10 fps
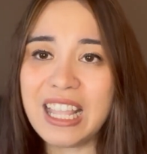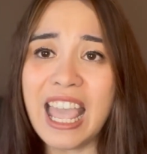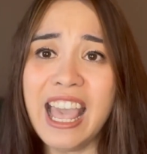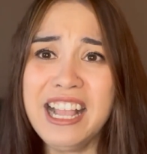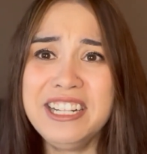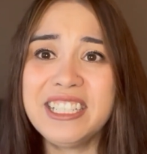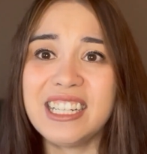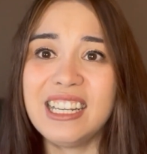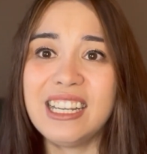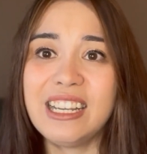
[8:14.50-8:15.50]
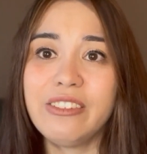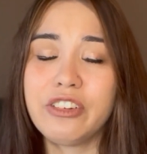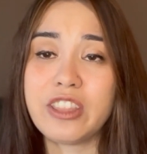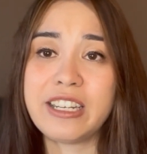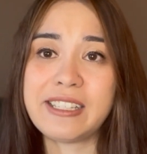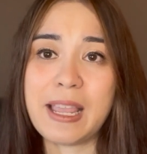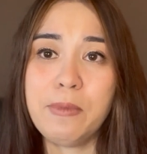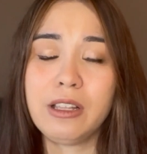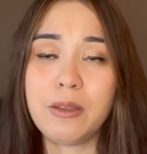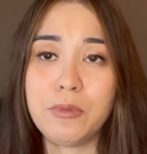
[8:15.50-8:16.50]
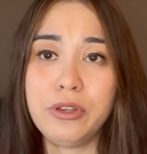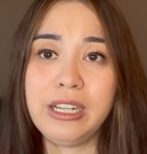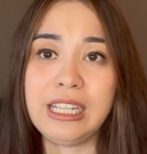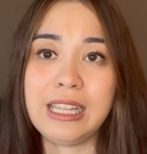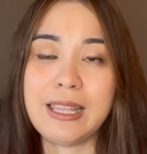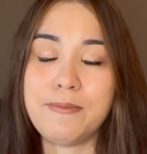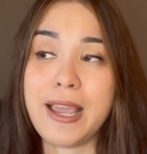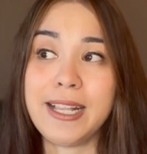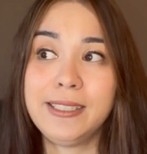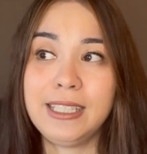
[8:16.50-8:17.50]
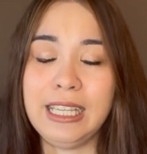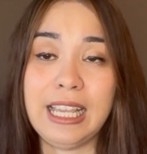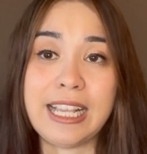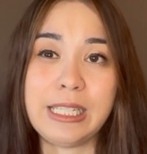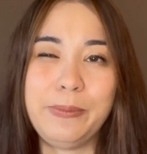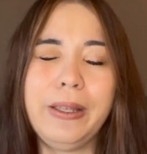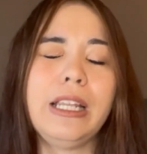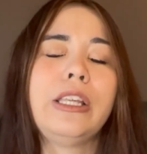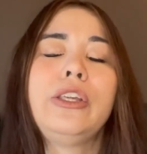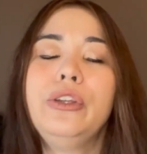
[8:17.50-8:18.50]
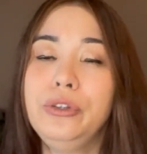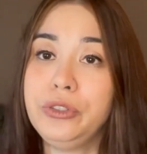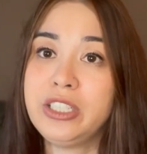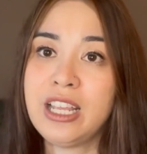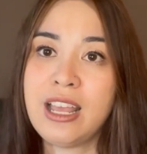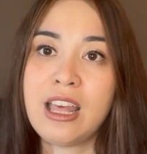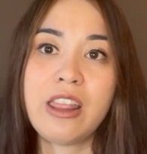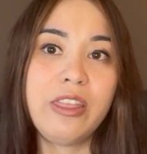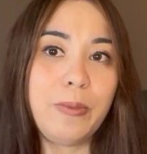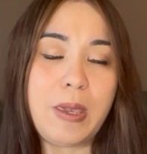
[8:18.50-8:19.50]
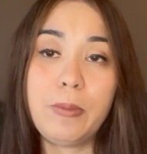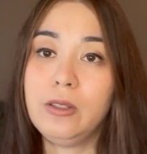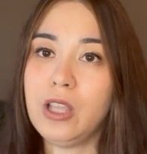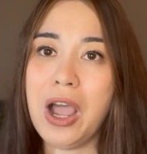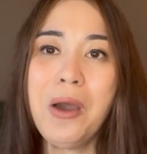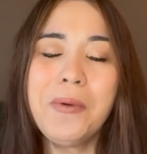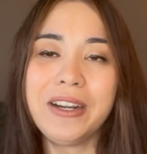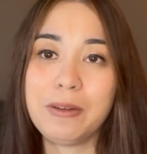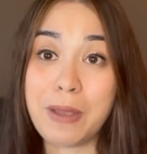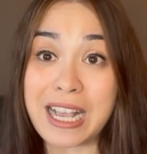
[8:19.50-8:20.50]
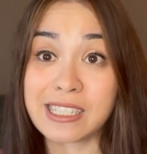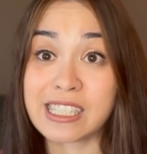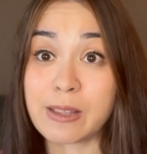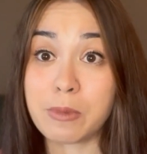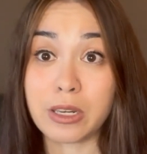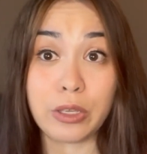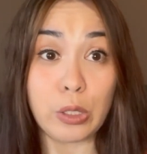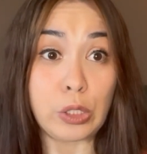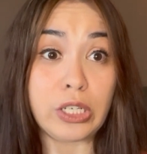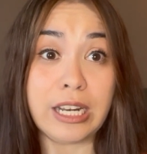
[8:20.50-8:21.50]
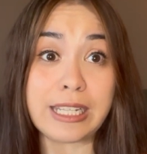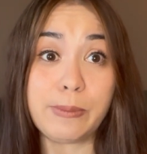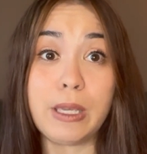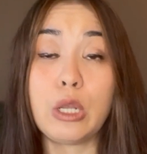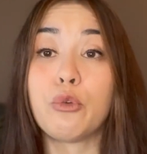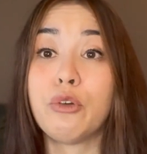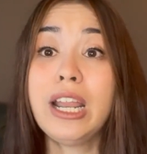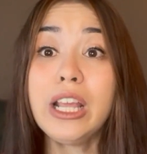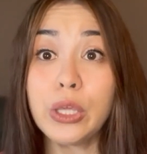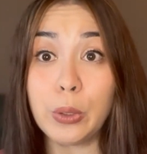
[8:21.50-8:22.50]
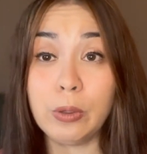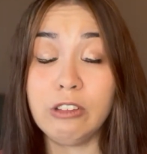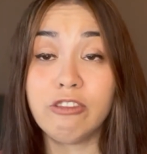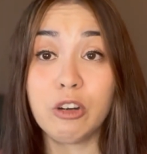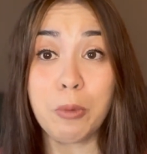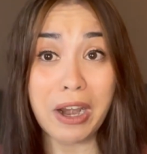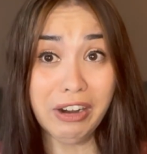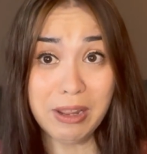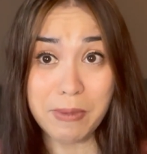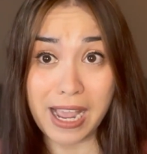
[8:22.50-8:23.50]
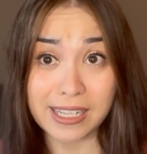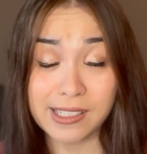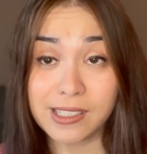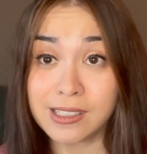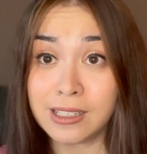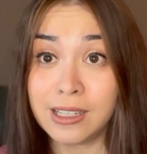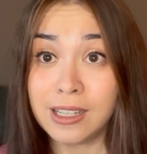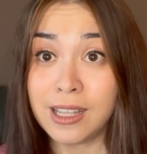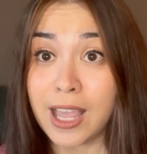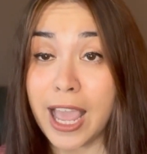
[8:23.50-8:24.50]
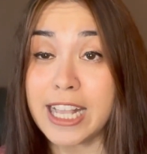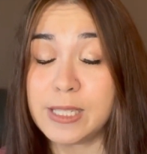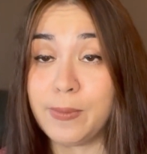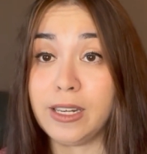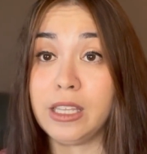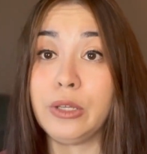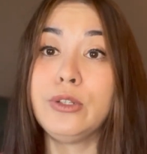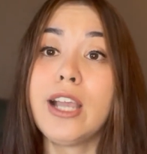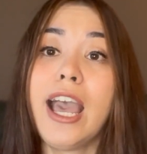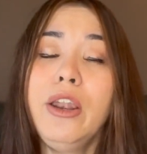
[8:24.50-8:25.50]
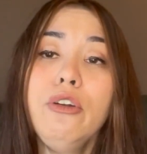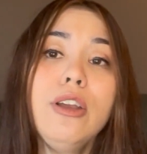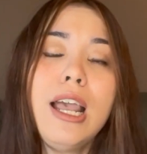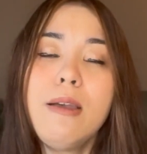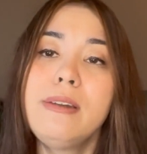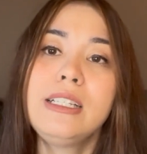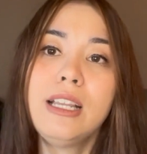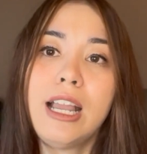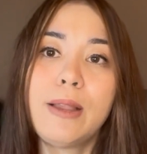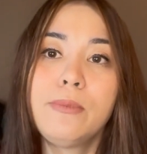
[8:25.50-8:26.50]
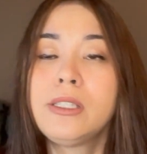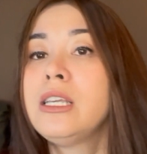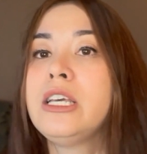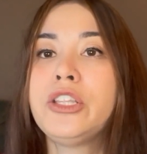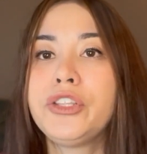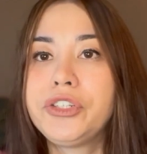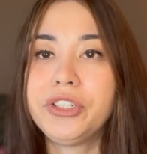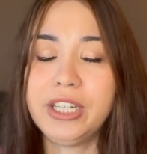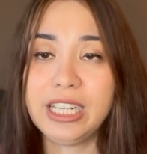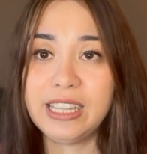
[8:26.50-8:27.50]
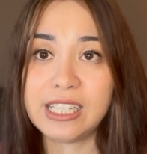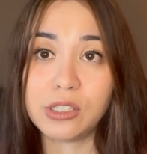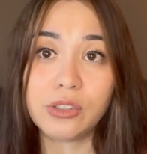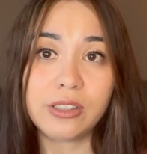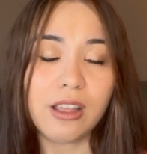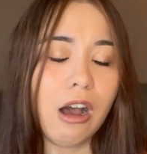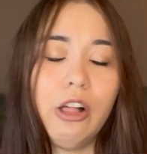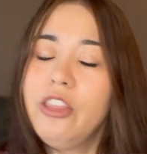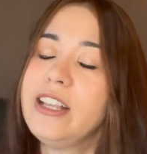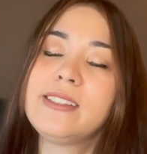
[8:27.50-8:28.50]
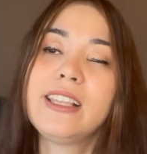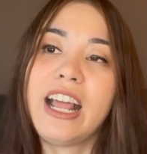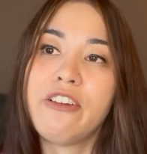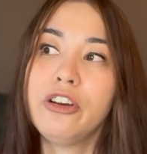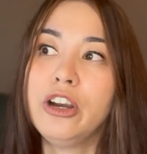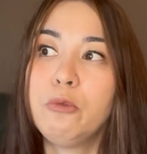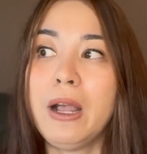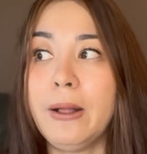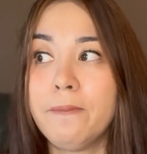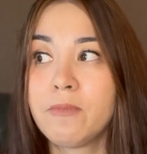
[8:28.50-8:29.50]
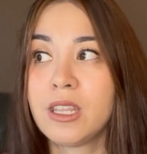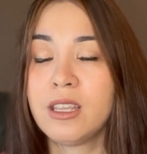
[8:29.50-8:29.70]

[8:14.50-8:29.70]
And for the disabled community, the masking has been huge. People not wearing masks have been huge and us being ridiculed for wearing masks has been huge. I don't know how many times during this, all this that I've heard, well,